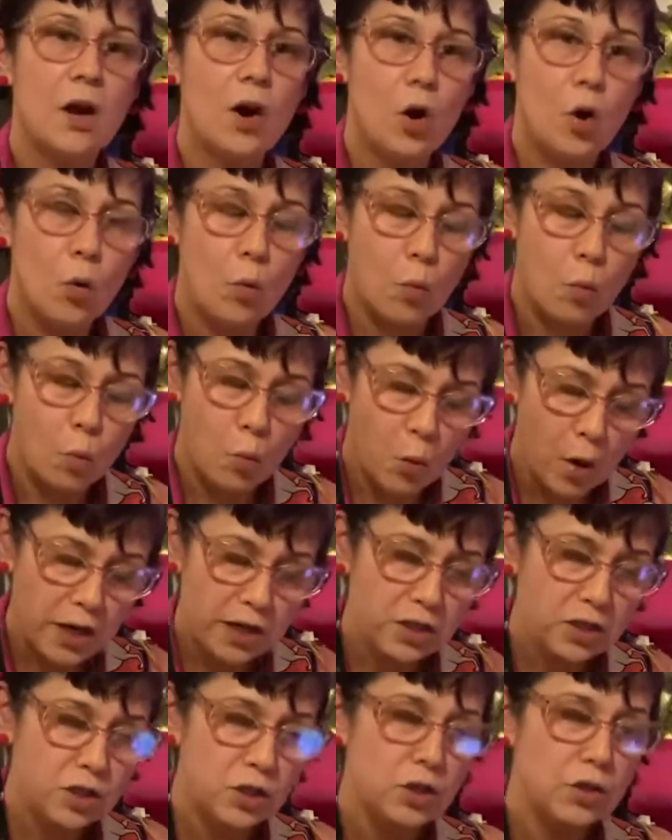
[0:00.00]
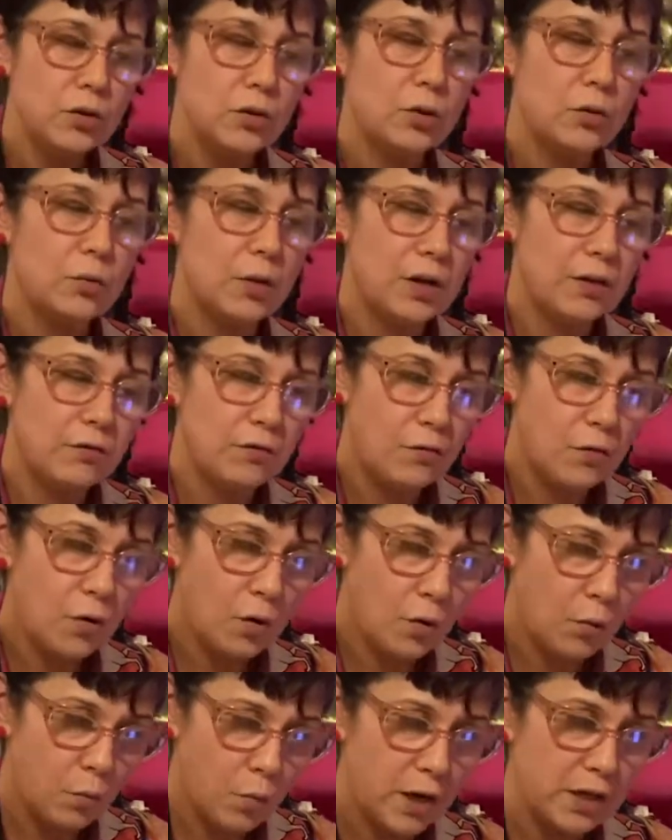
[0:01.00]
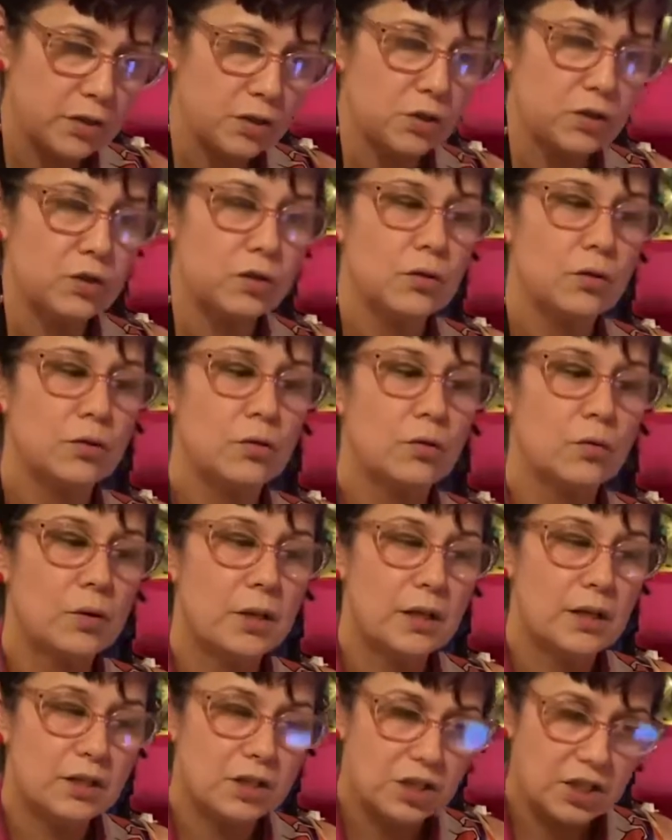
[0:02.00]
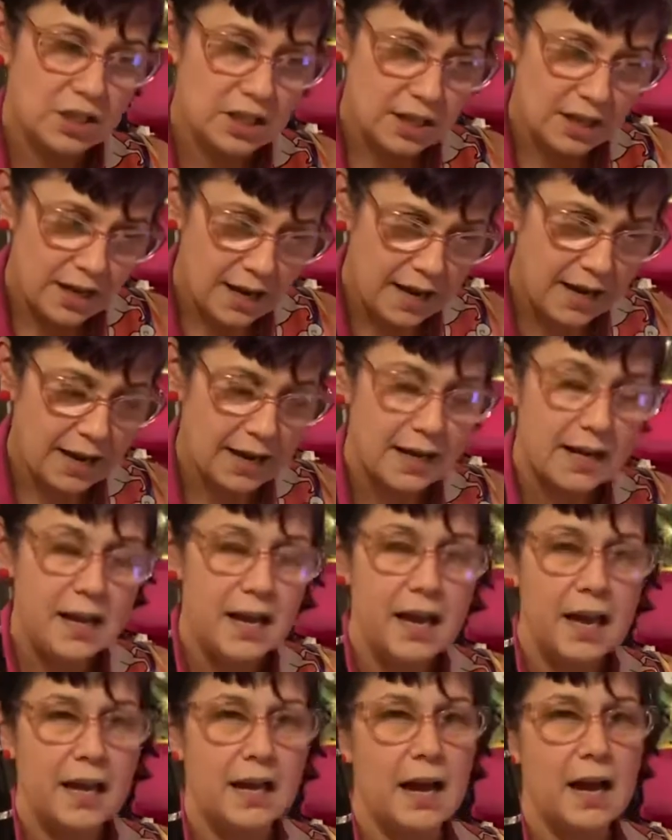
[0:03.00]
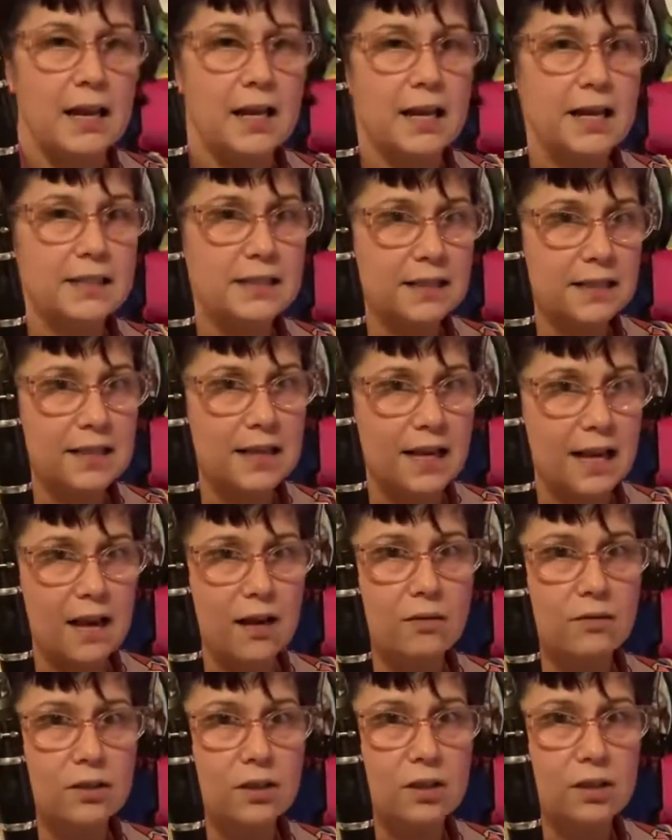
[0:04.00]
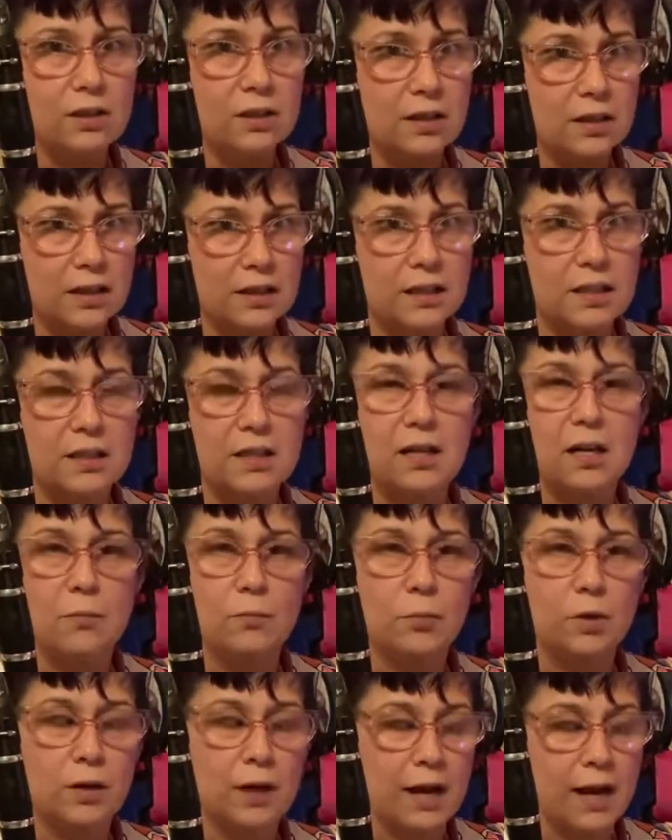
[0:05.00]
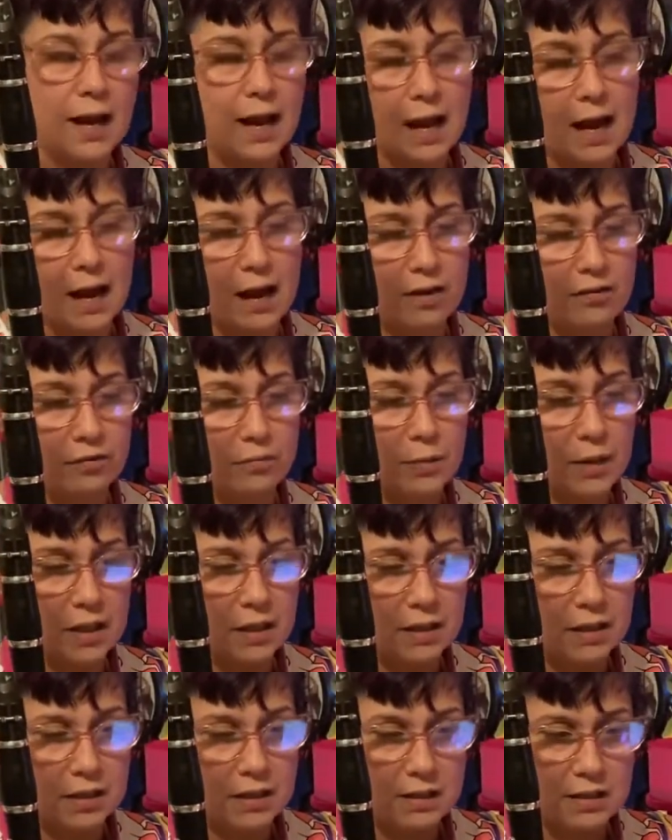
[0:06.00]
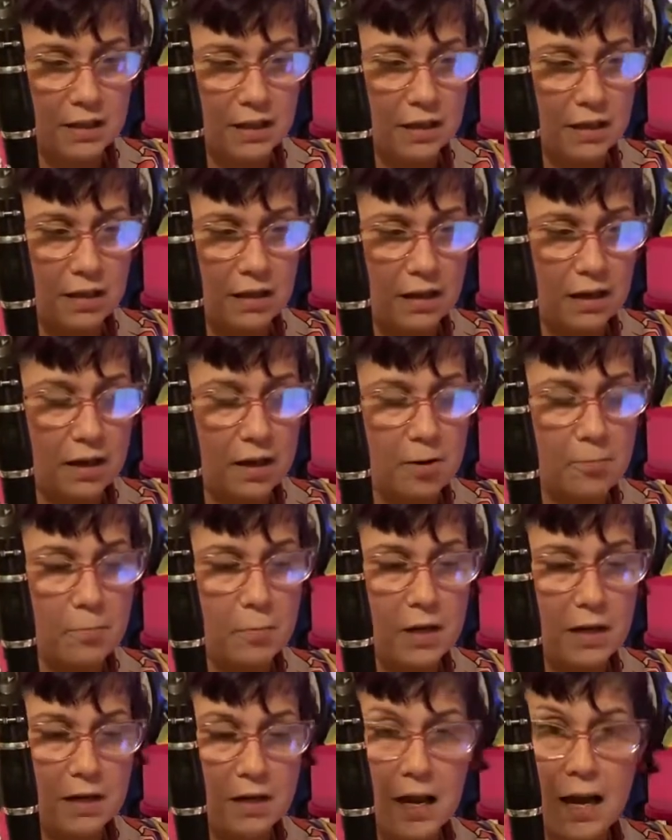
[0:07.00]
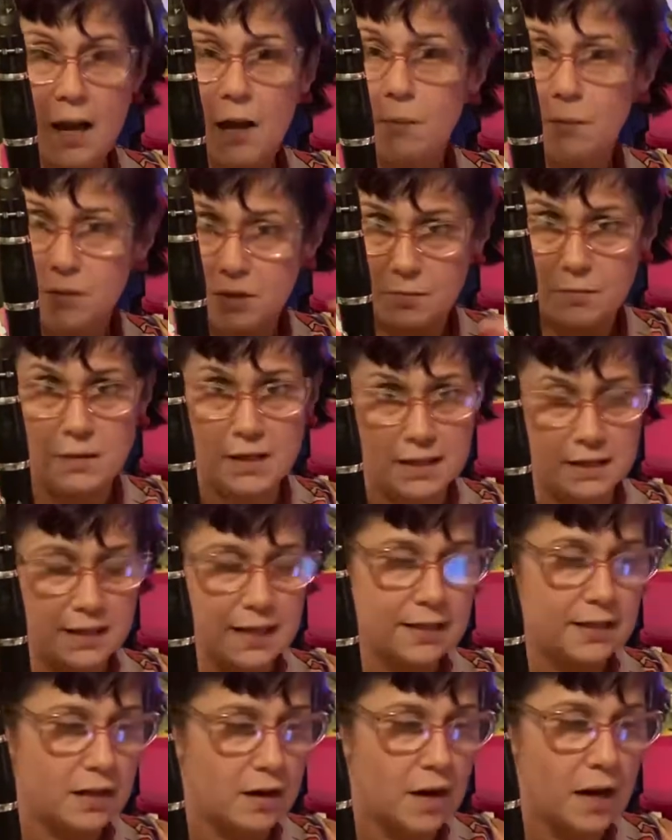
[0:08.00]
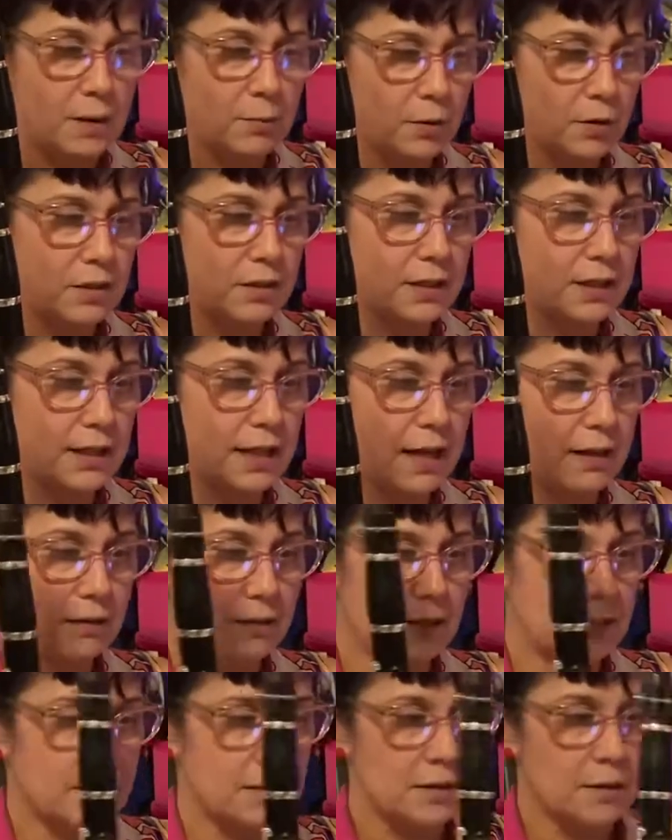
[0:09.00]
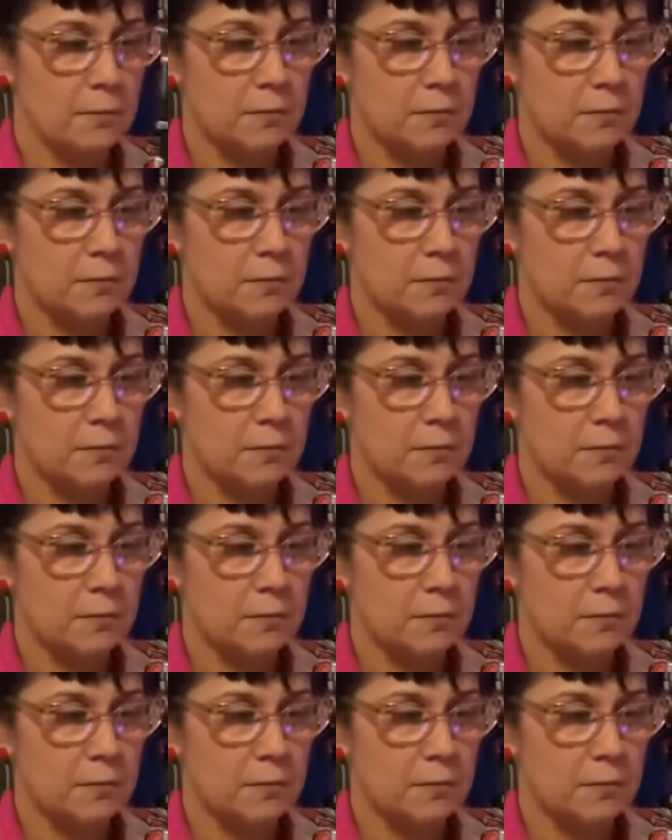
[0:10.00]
1, 2, 3, 4, 1, 2, 3, G, A. And I like to count the number I have because it helps me. That's how I personally count things.